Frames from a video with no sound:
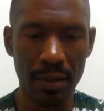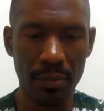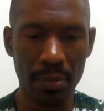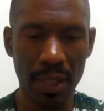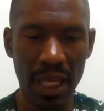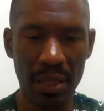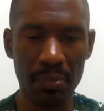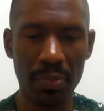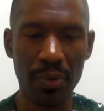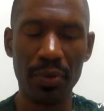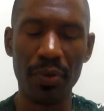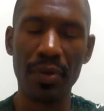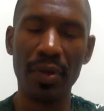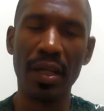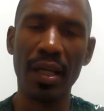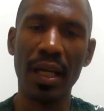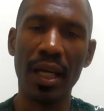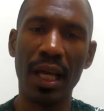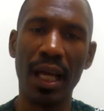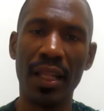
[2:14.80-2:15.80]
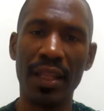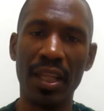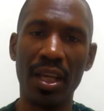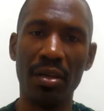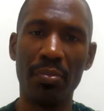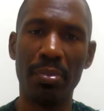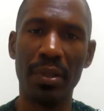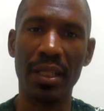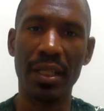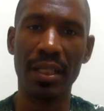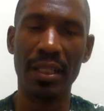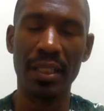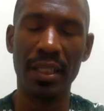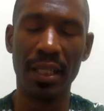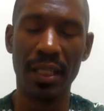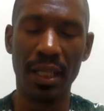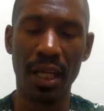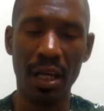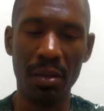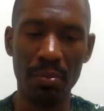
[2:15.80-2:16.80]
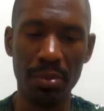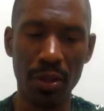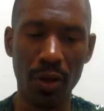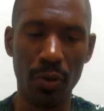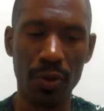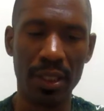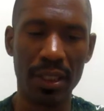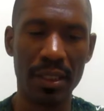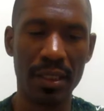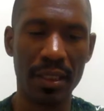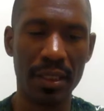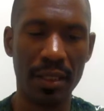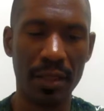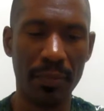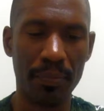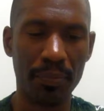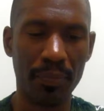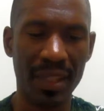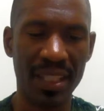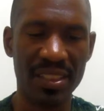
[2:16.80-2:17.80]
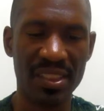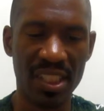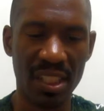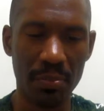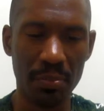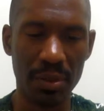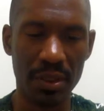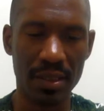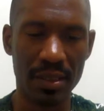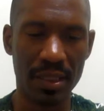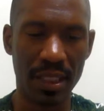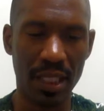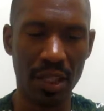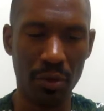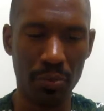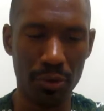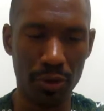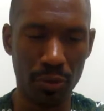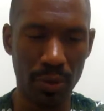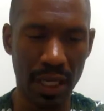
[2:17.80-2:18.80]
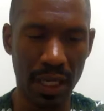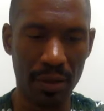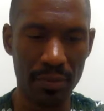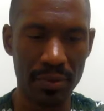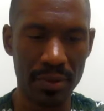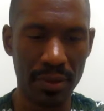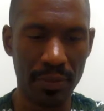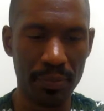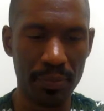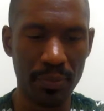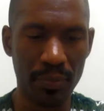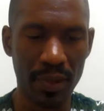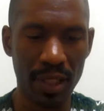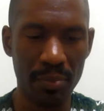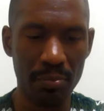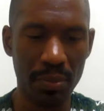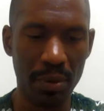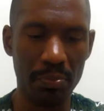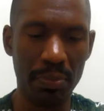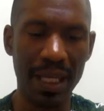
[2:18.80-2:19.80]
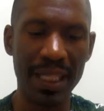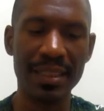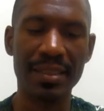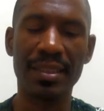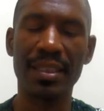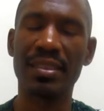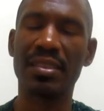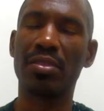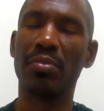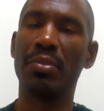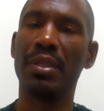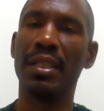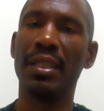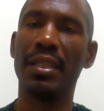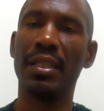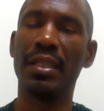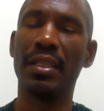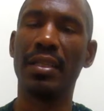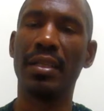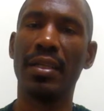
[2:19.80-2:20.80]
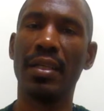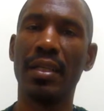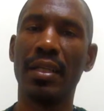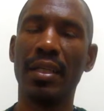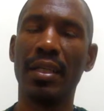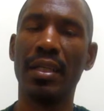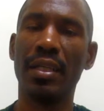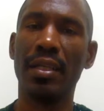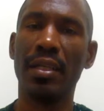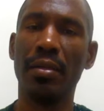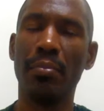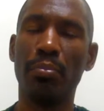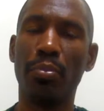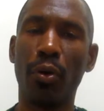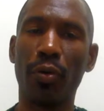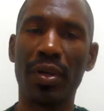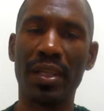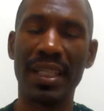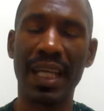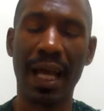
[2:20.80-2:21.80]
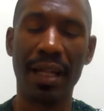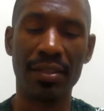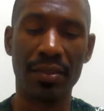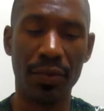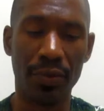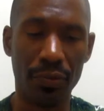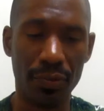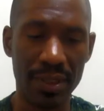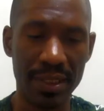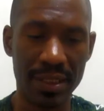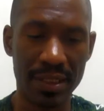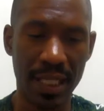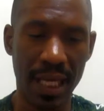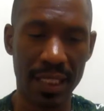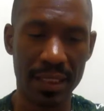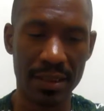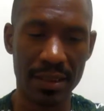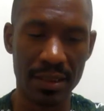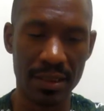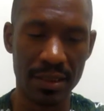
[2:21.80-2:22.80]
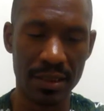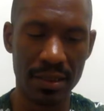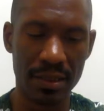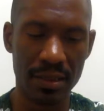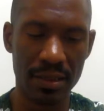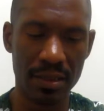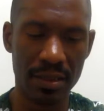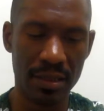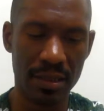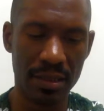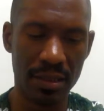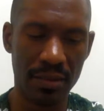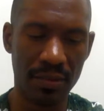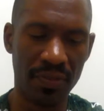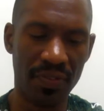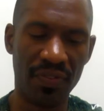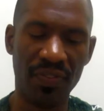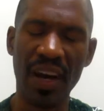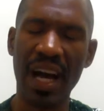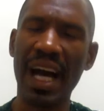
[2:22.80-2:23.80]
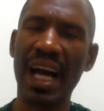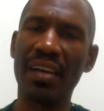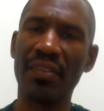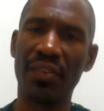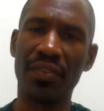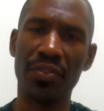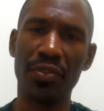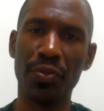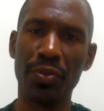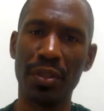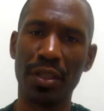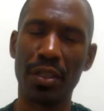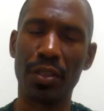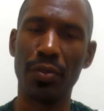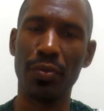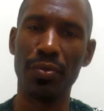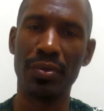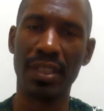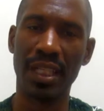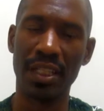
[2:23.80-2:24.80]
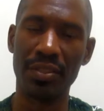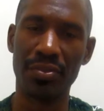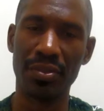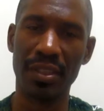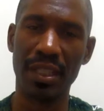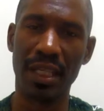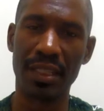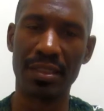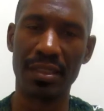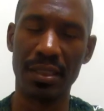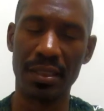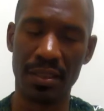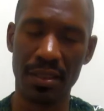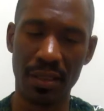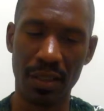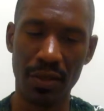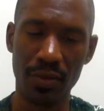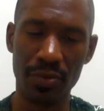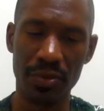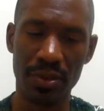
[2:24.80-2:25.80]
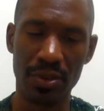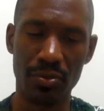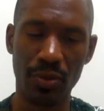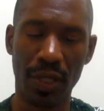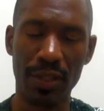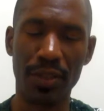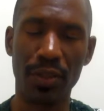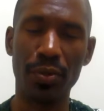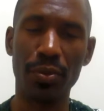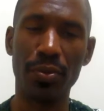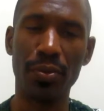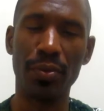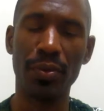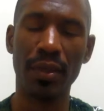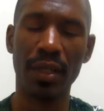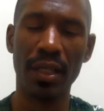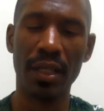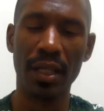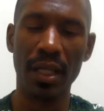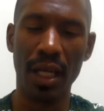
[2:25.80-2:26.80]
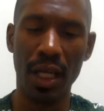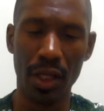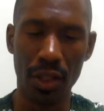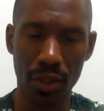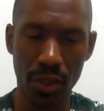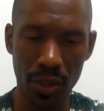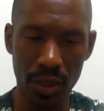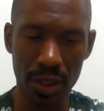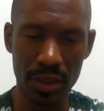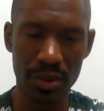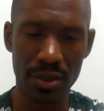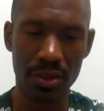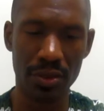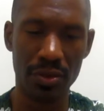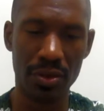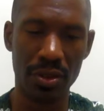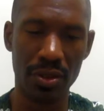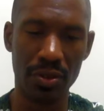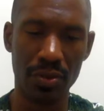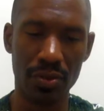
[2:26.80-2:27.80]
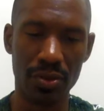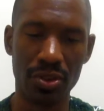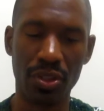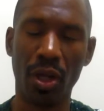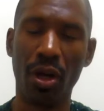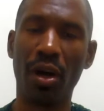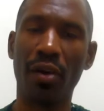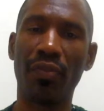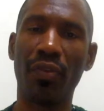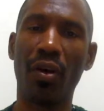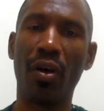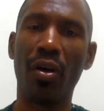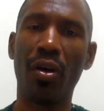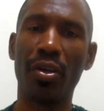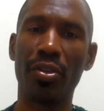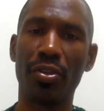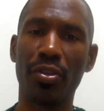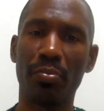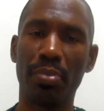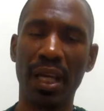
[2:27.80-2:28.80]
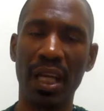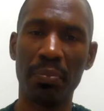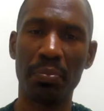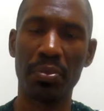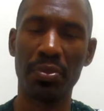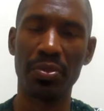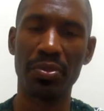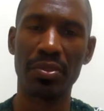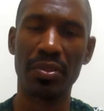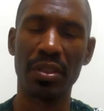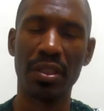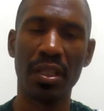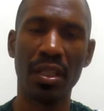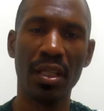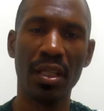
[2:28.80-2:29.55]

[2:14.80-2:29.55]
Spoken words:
paper, and there'll be an uploaded template to help you out. But basically it's going to be broken down into 3 sections, 5 if you include the introduction and conclusion. So I do encourage you to start off all your papers